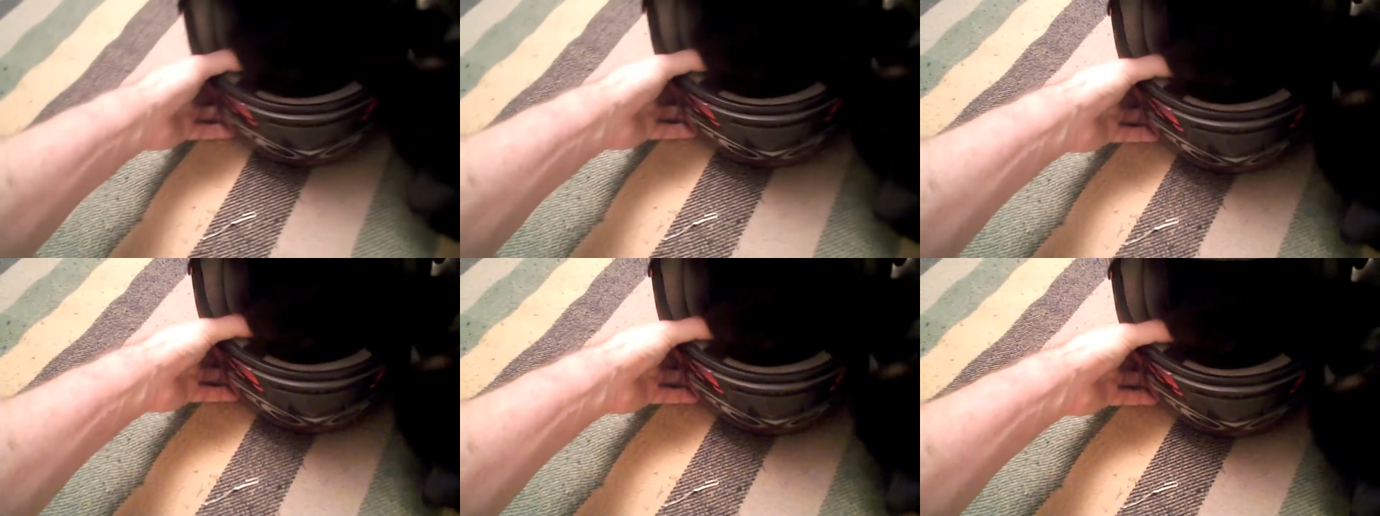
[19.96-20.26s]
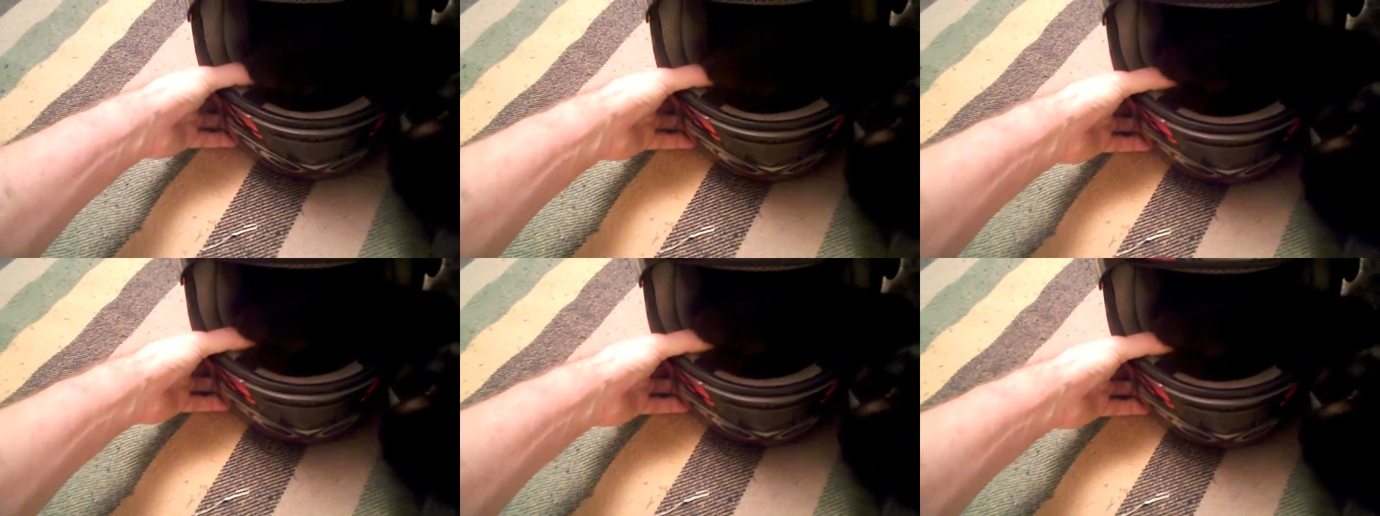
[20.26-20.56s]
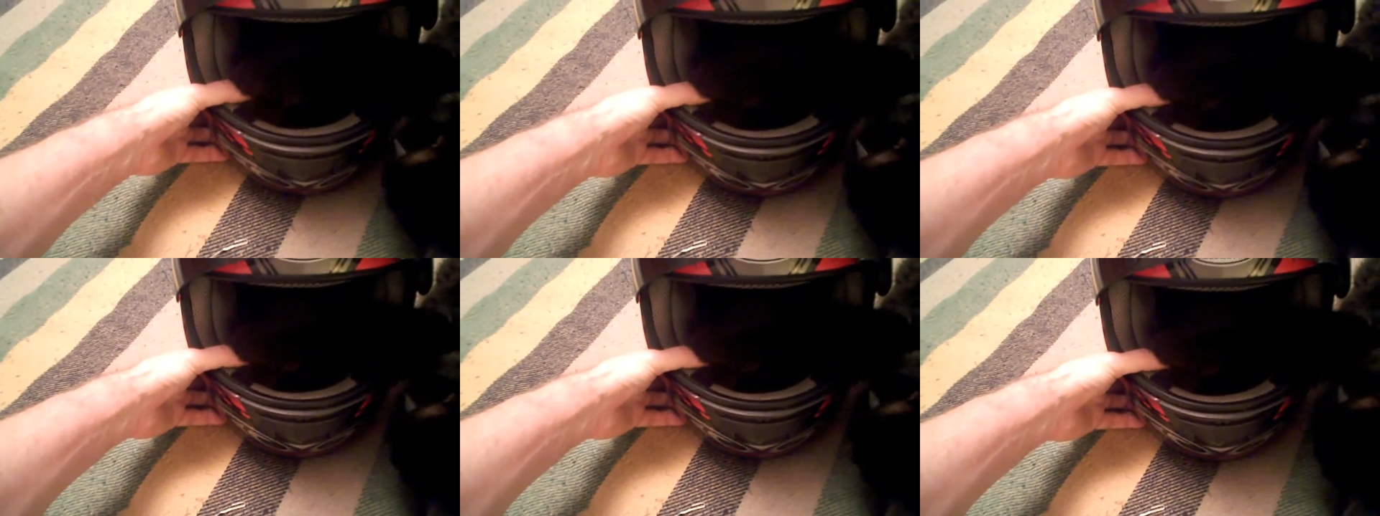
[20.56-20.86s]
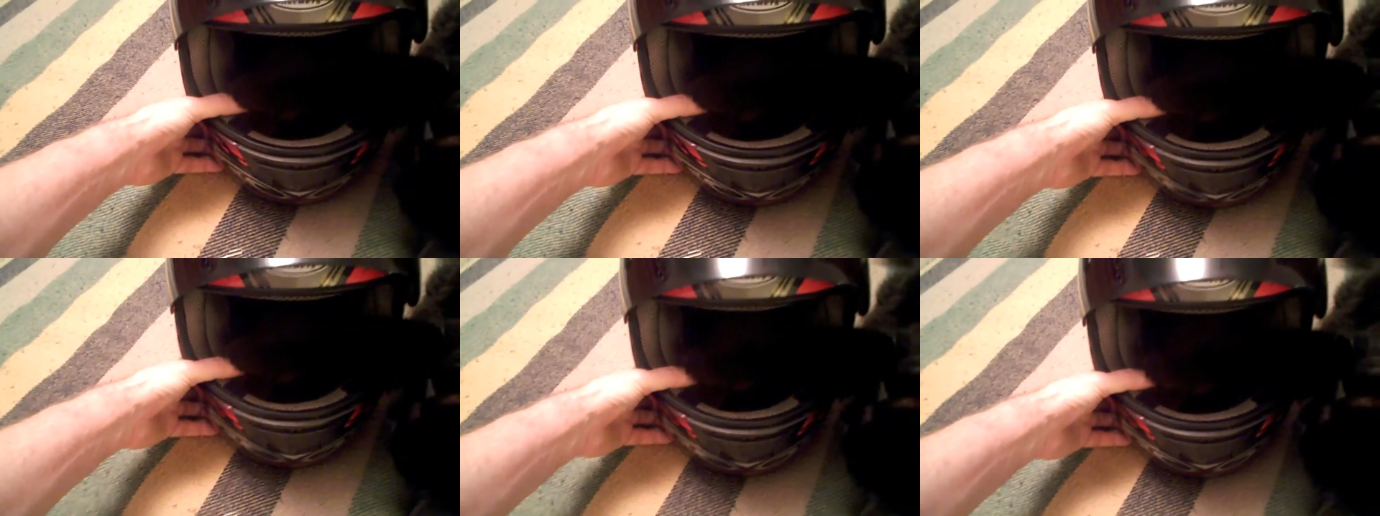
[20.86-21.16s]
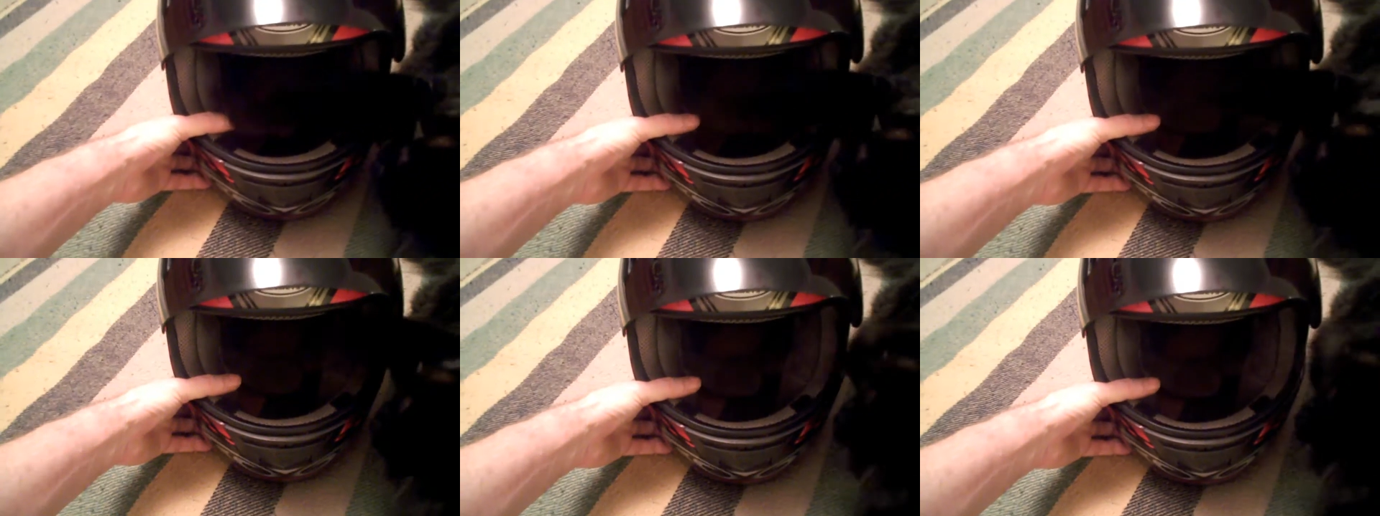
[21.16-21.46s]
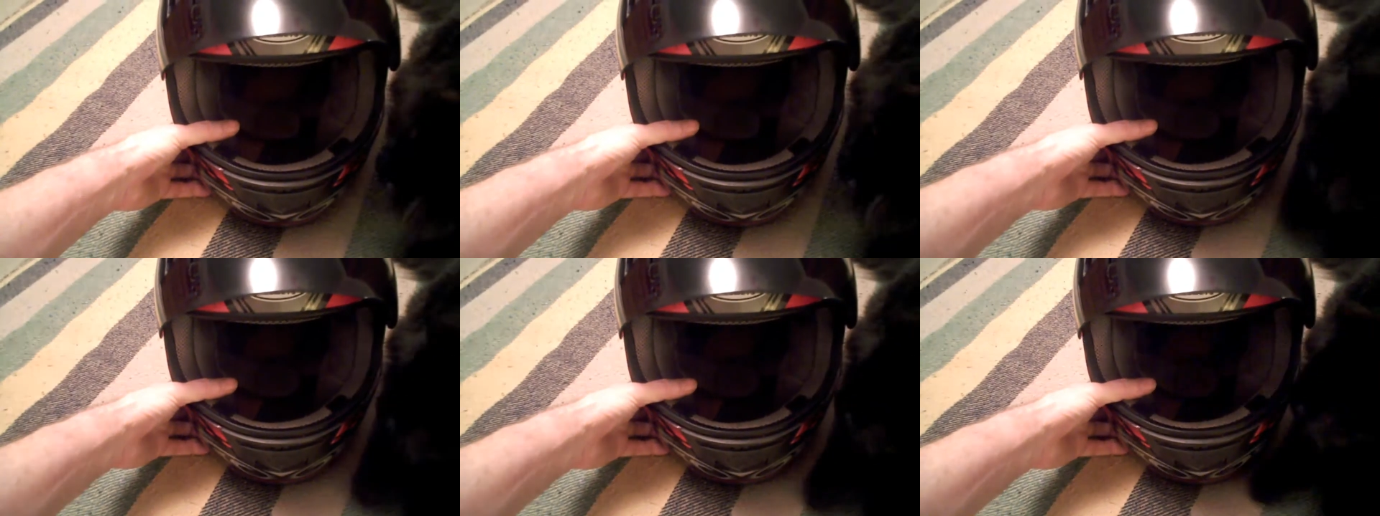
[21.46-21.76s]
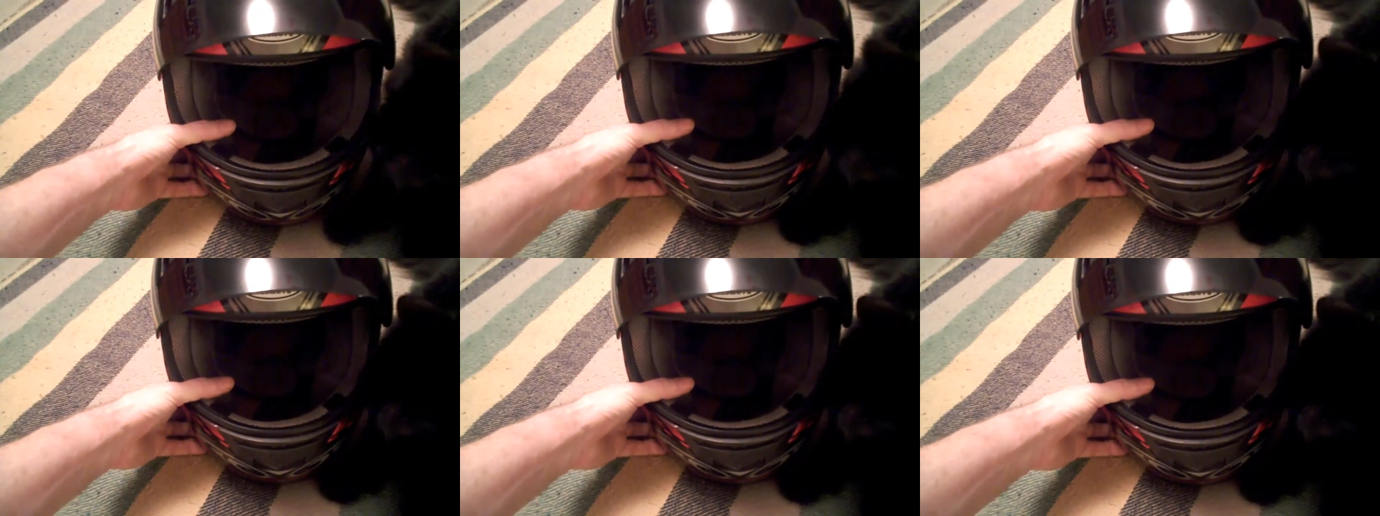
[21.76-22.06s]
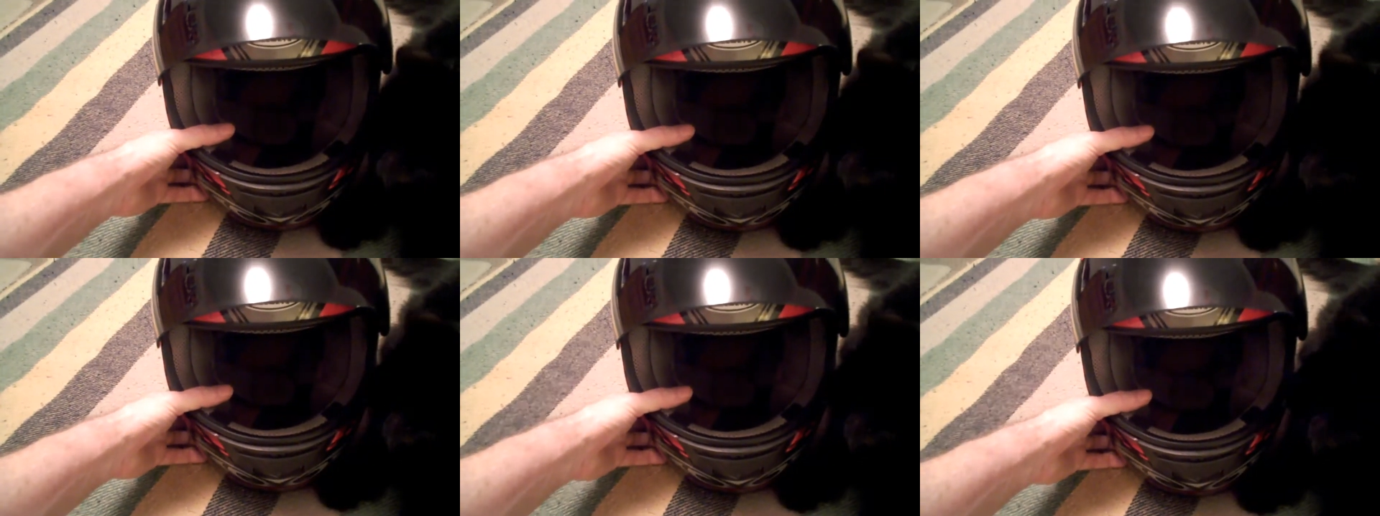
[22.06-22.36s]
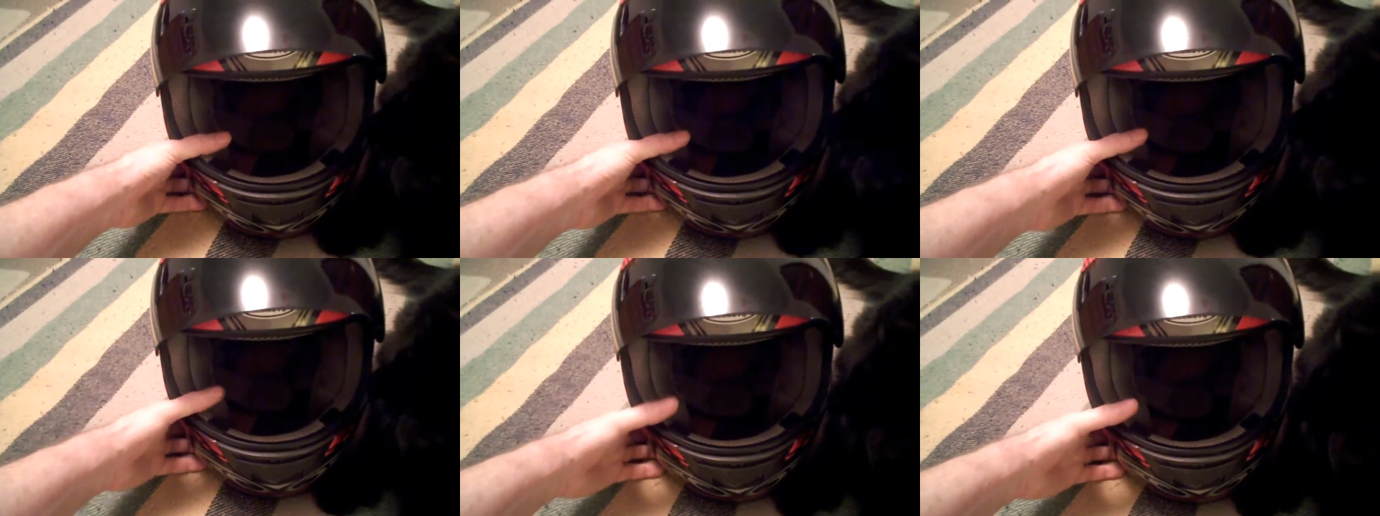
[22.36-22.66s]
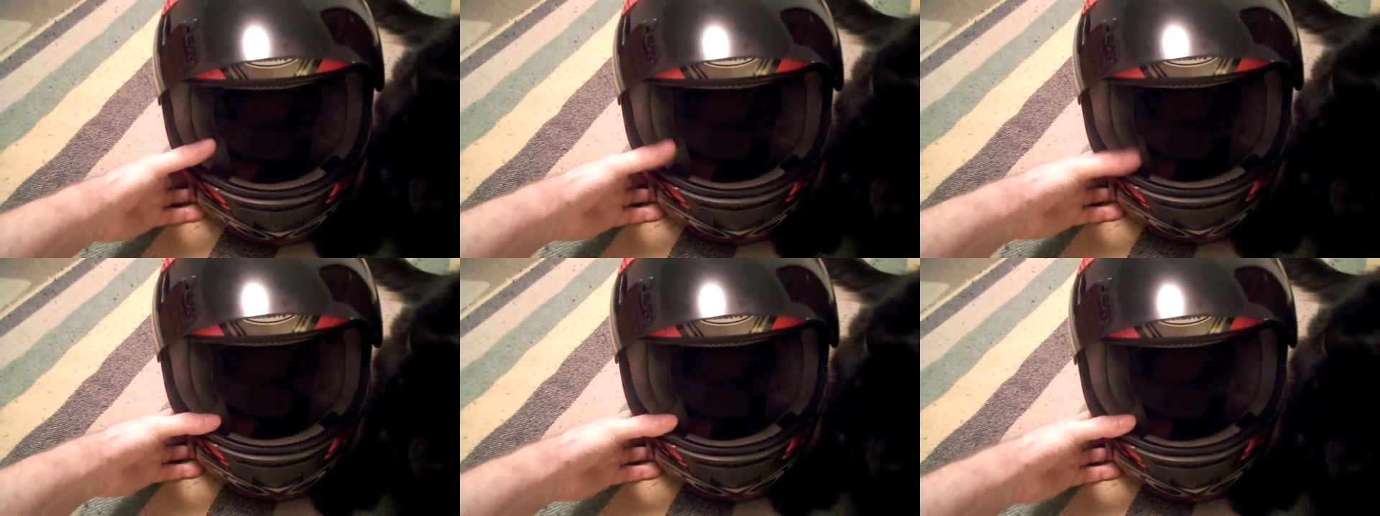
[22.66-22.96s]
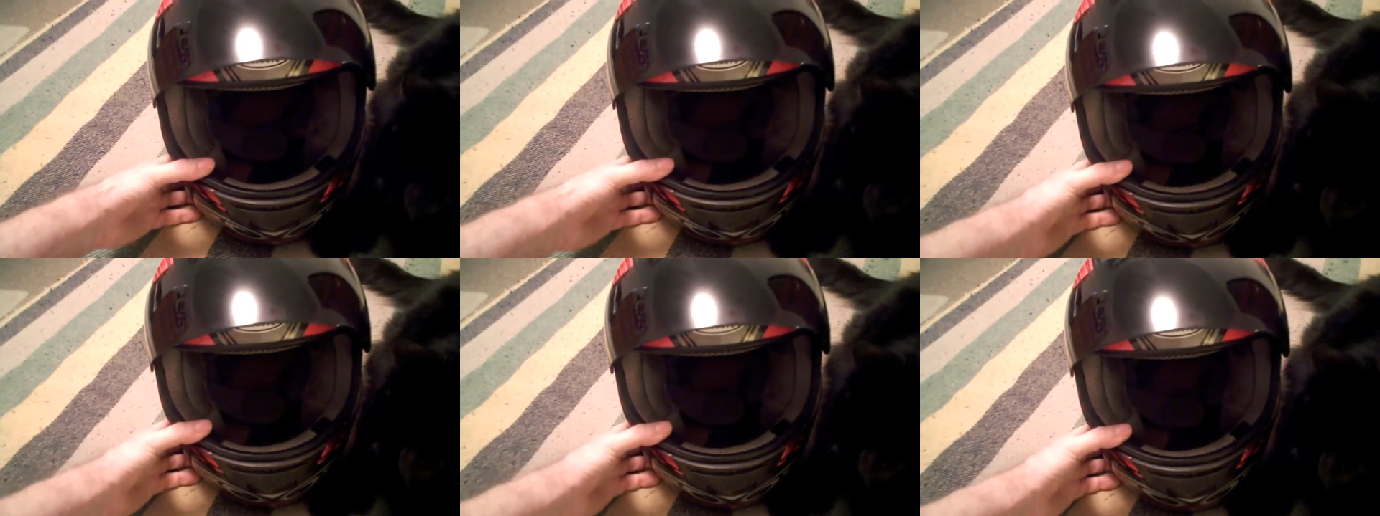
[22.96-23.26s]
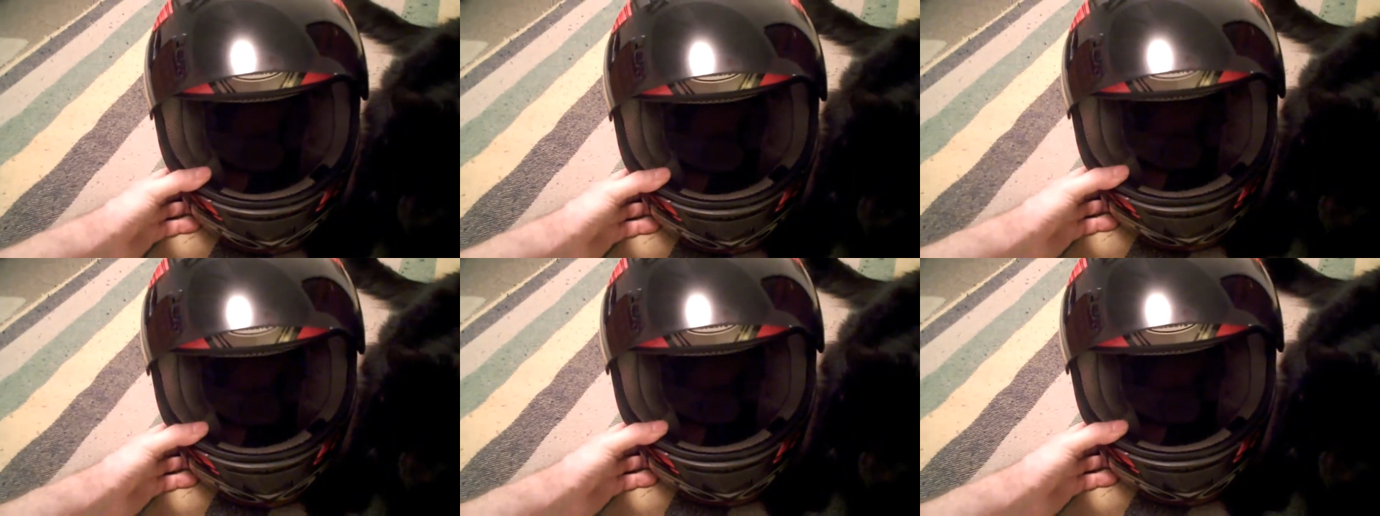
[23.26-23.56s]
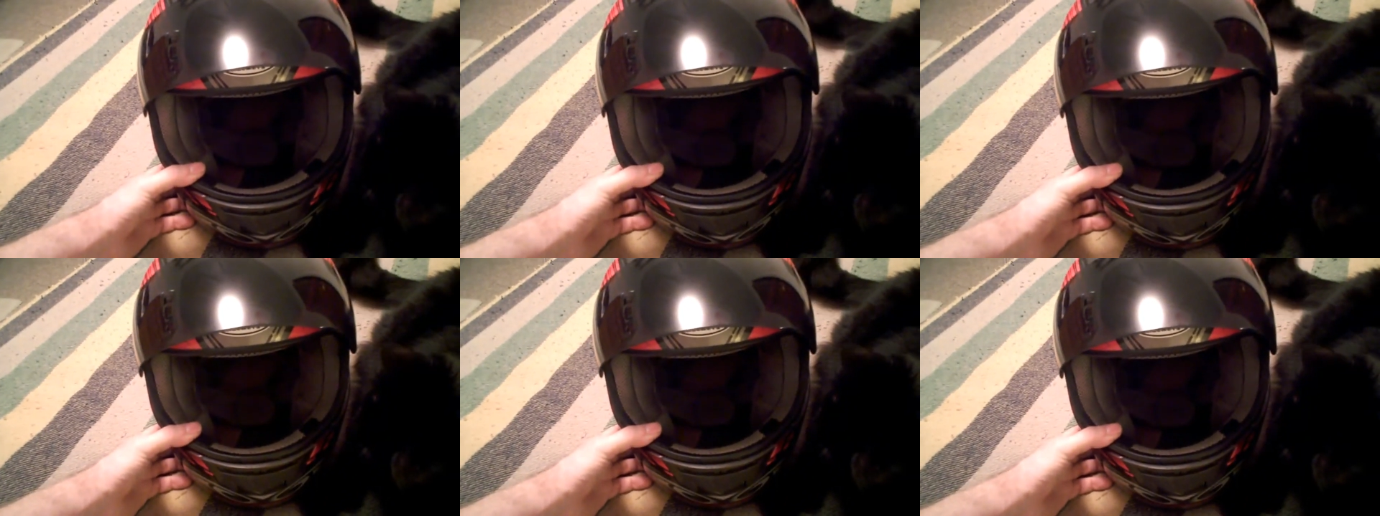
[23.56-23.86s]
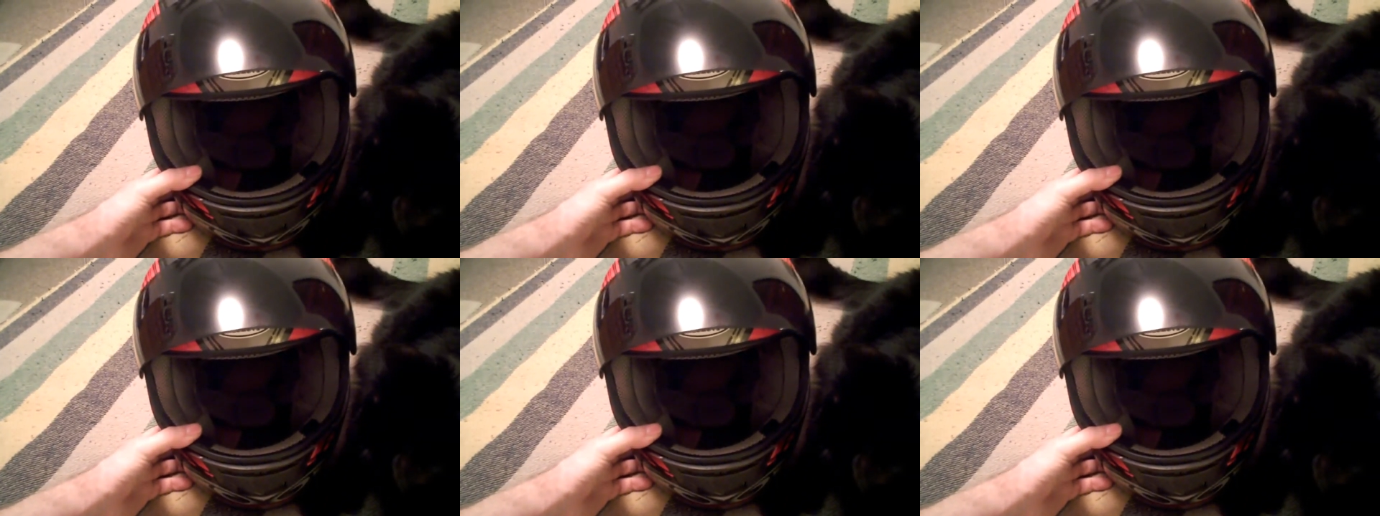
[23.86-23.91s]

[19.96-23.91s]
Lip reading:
No face is visible, so there are no lips to read.